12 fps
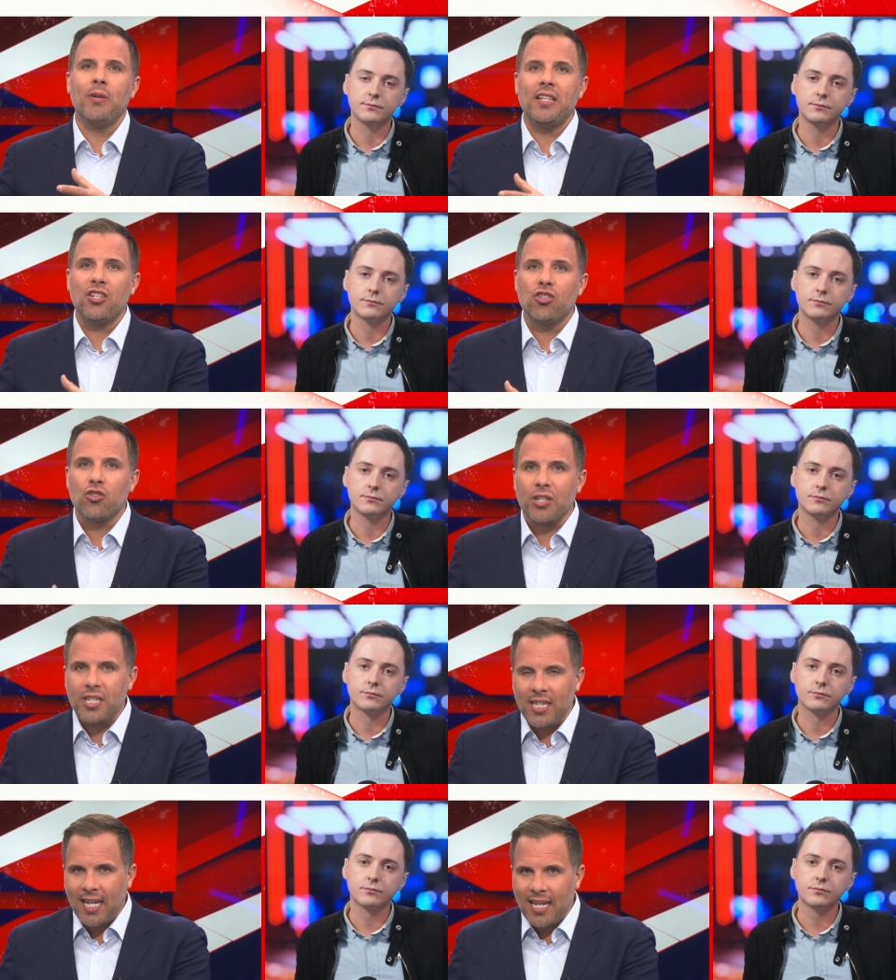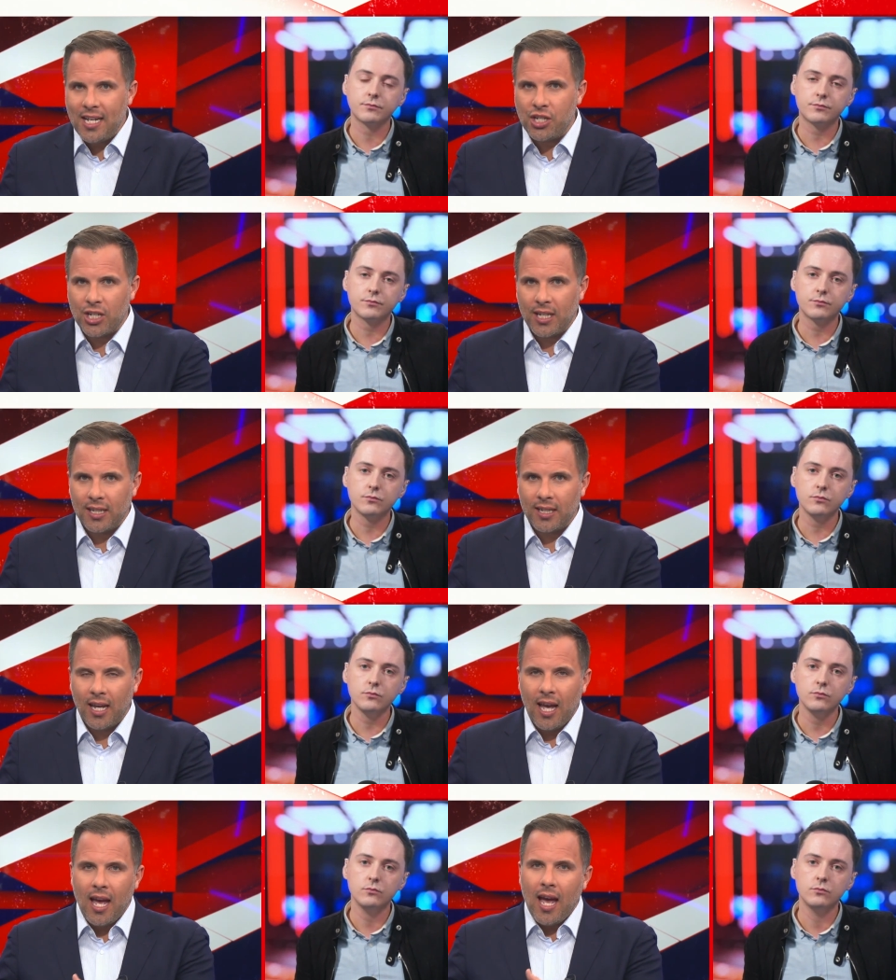Speaker 1: bit
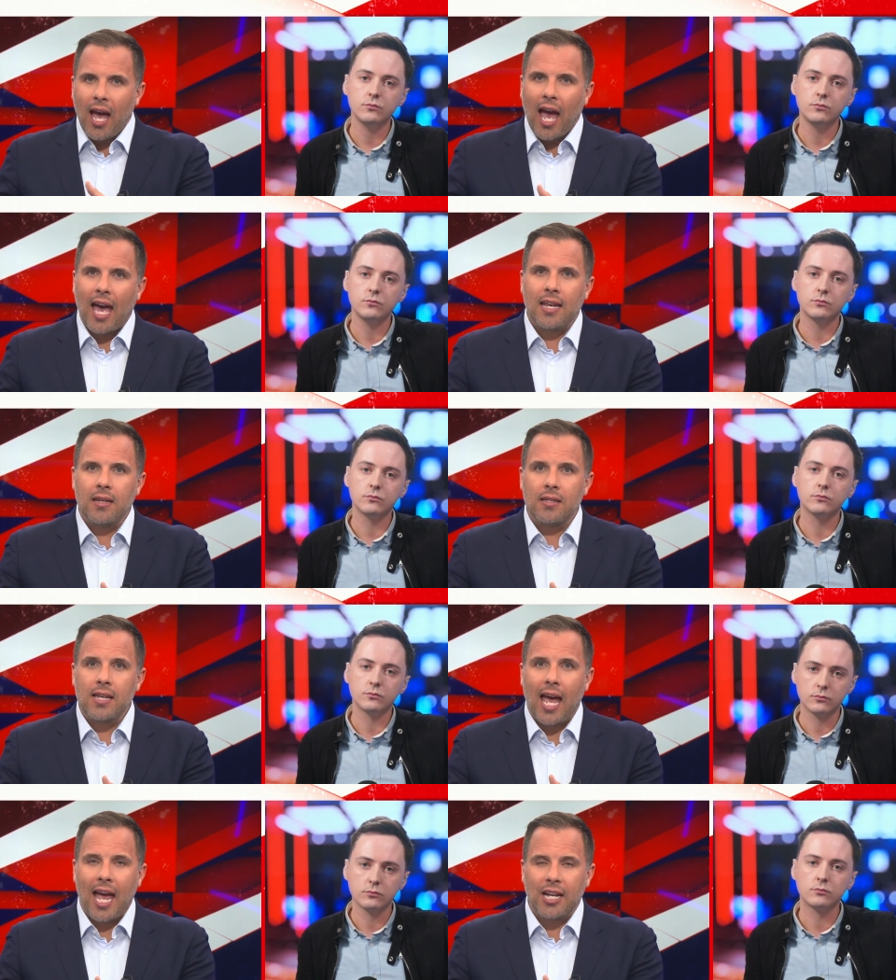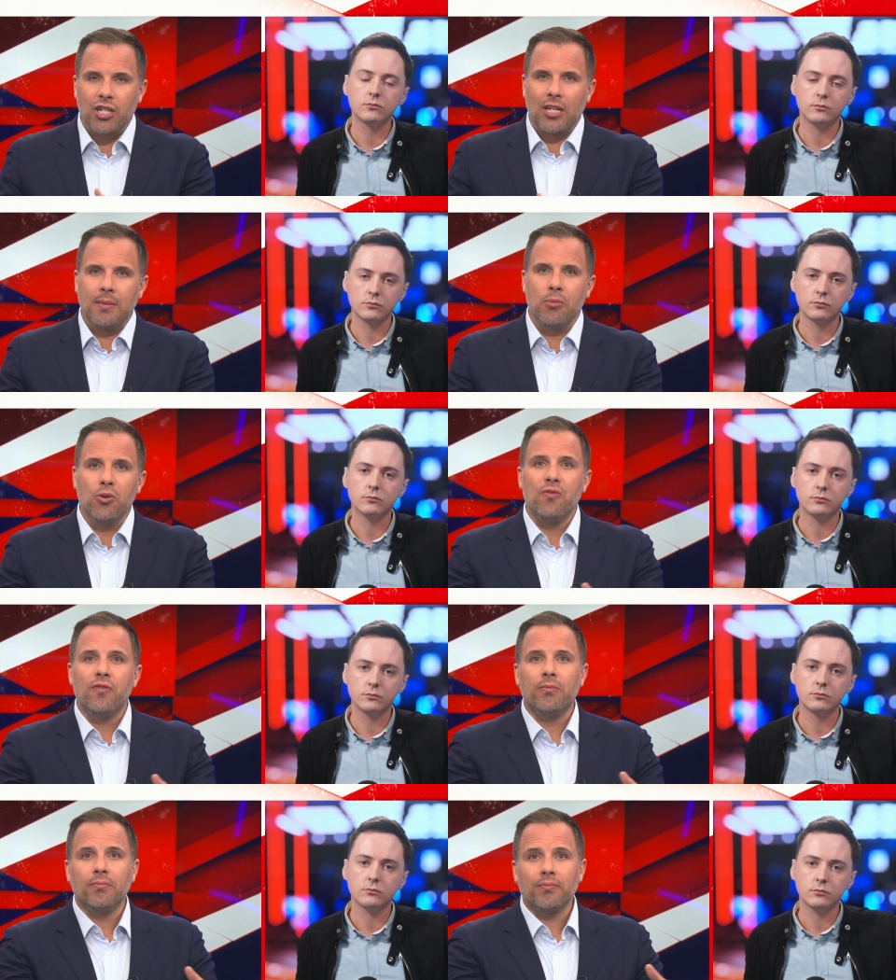strategic and actually
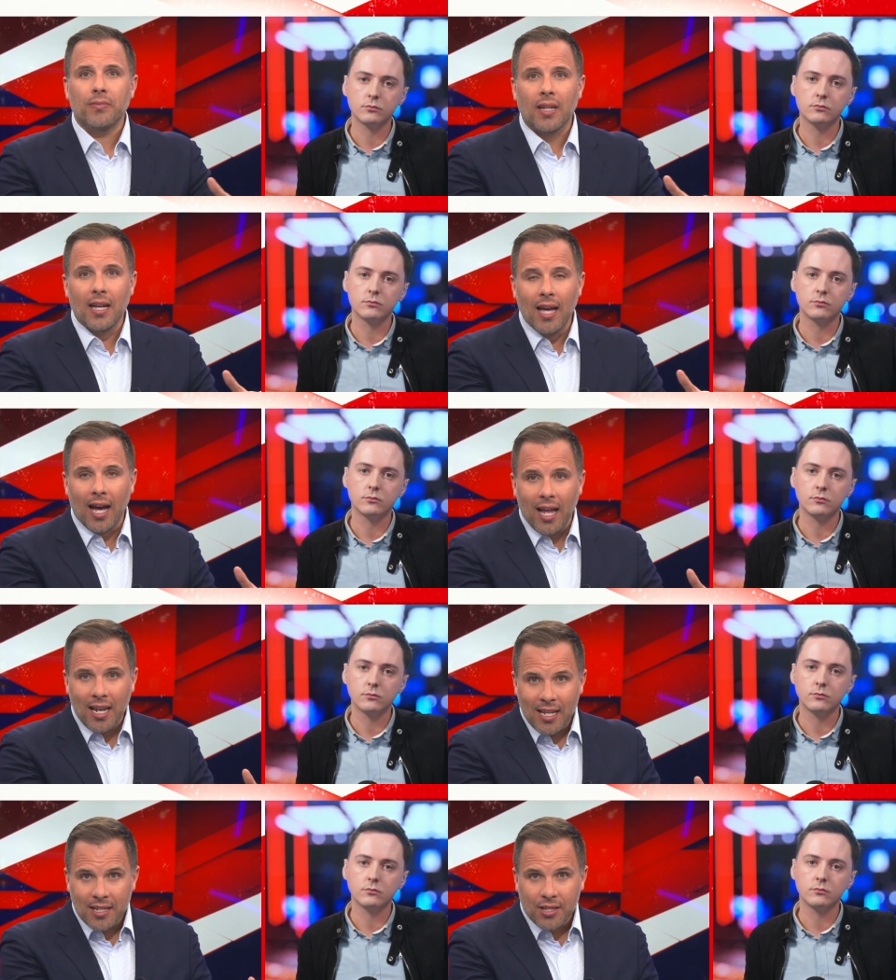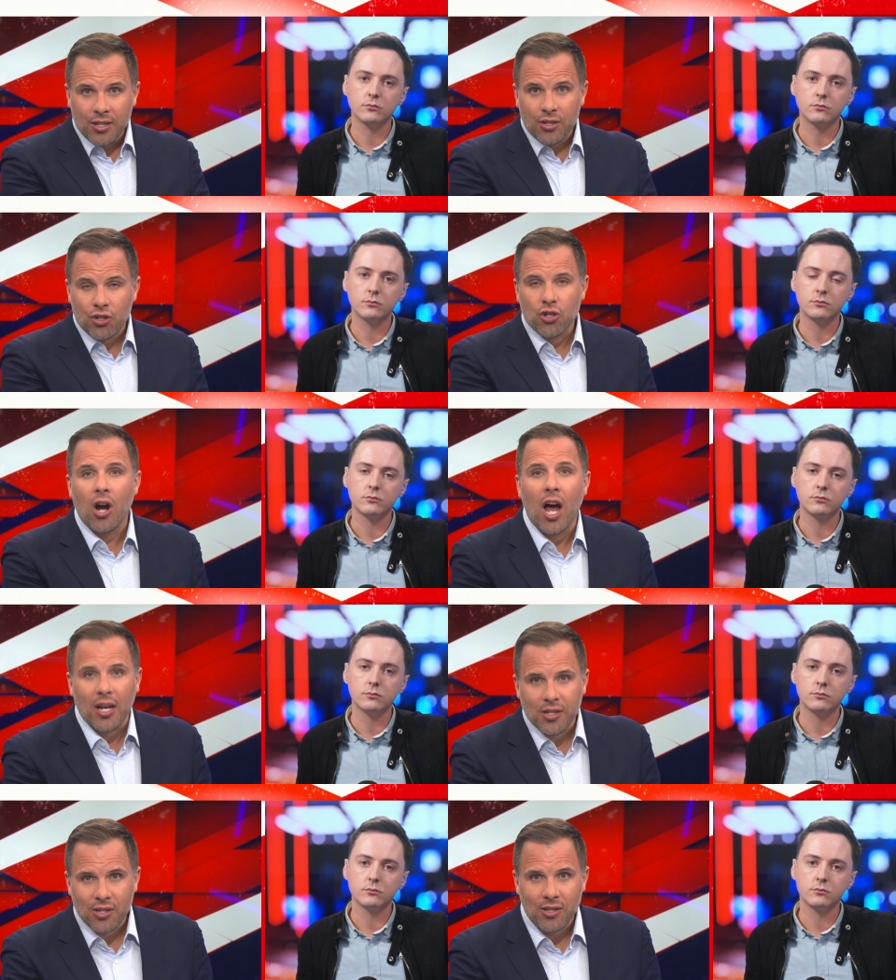move Liz
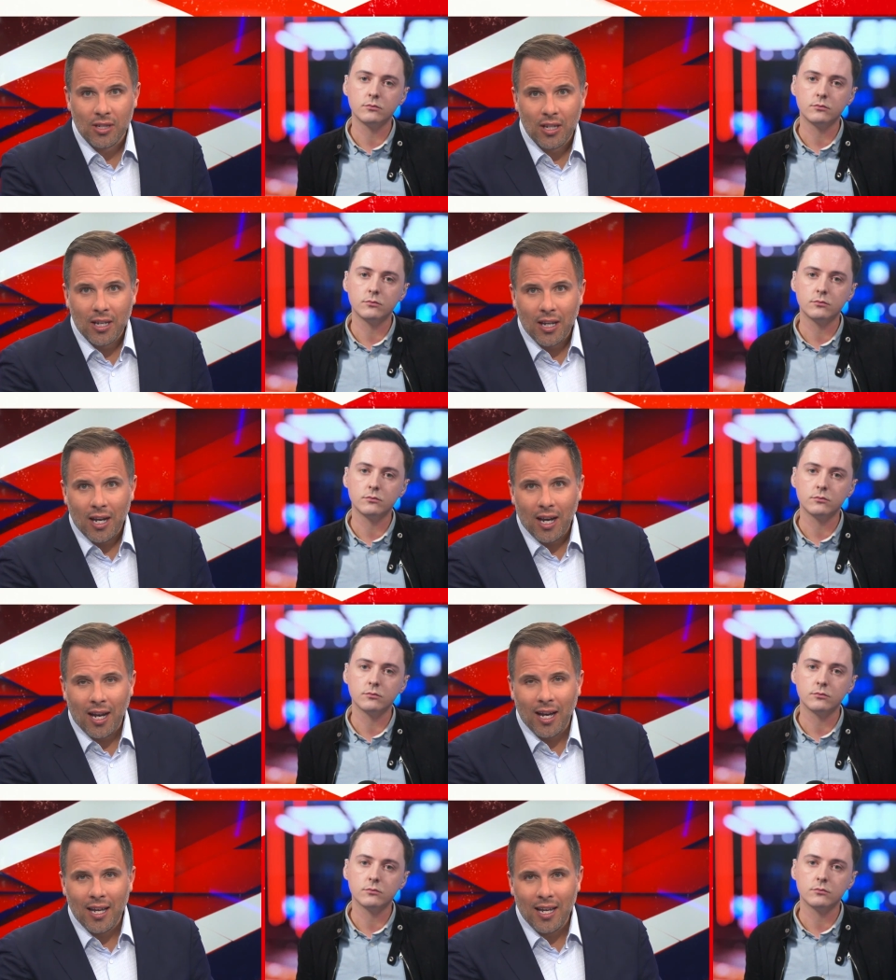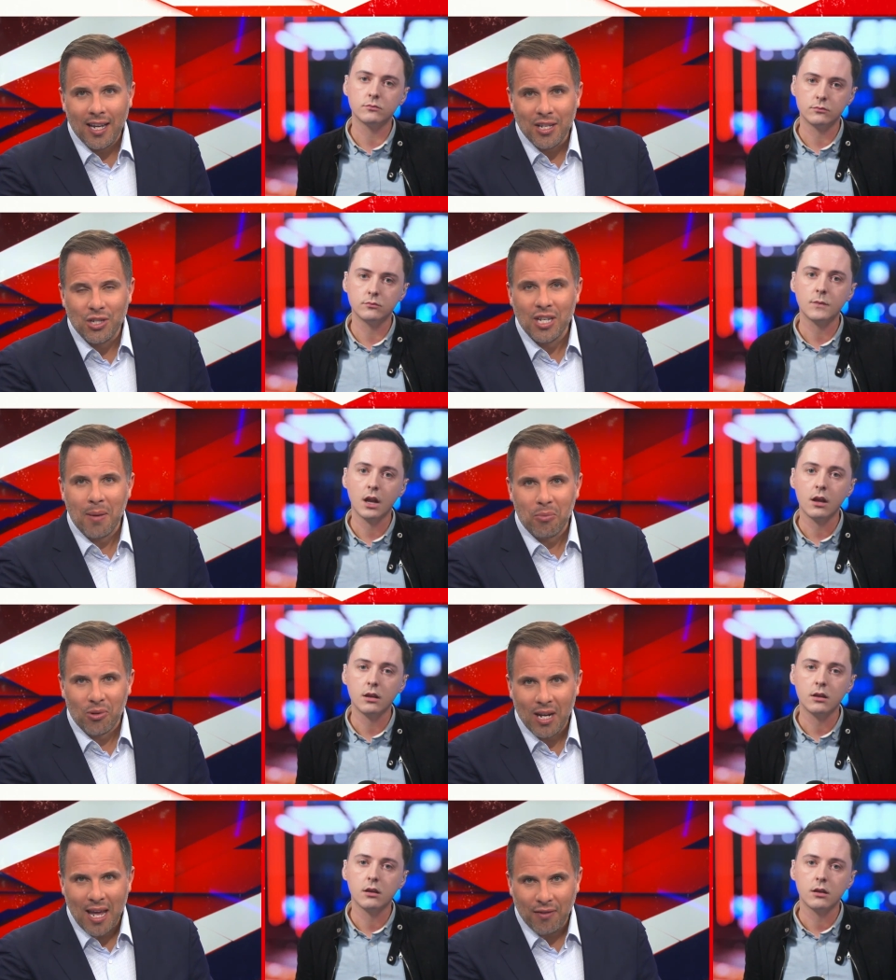Truss into
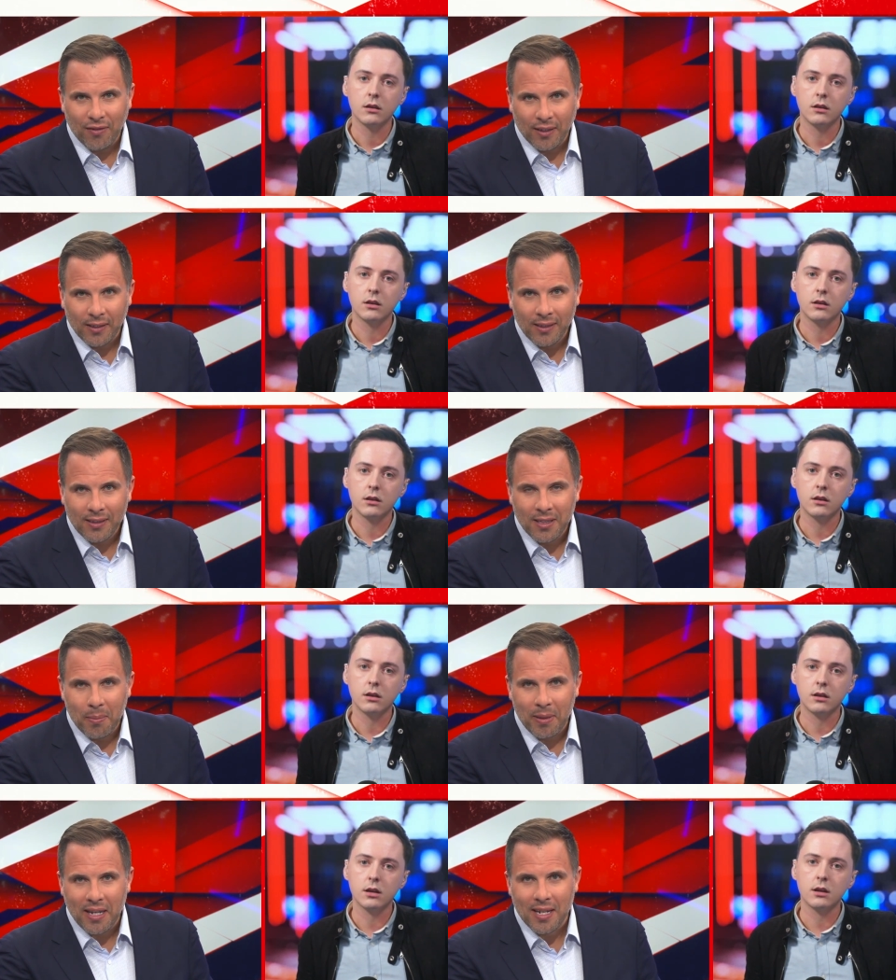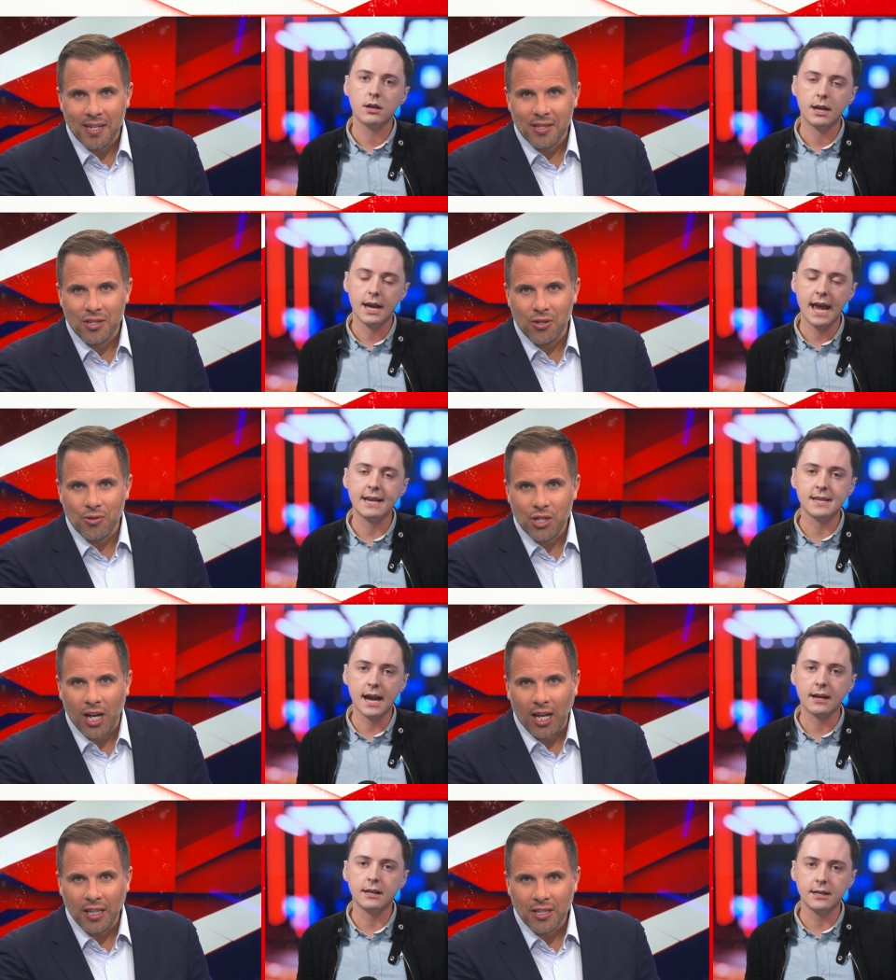number 11 to be his new
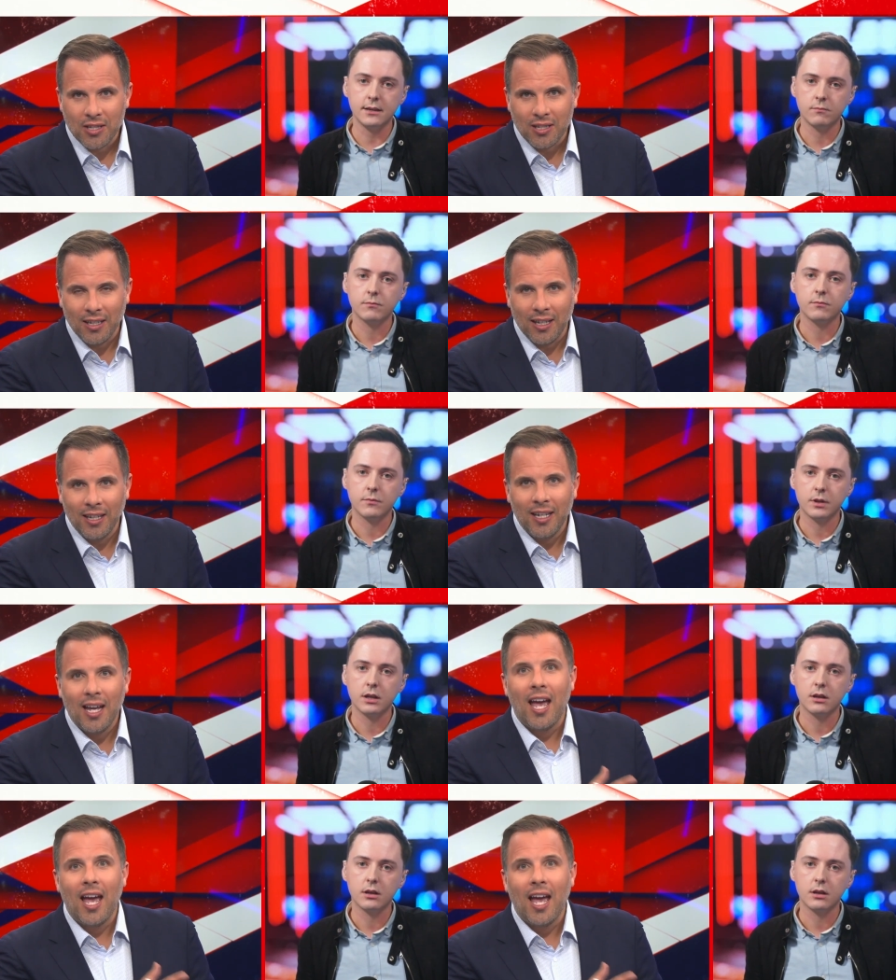Chancellor,